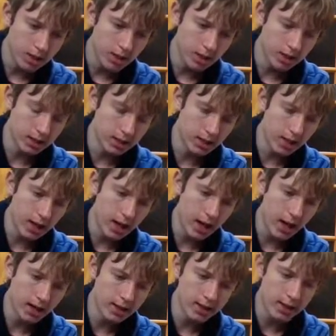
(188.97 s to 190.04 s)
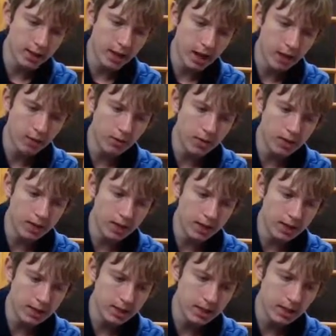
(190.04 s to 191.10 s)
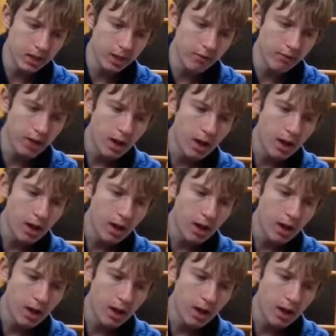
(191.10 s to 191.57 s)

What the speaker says: it into their hands, and now it's easy enough.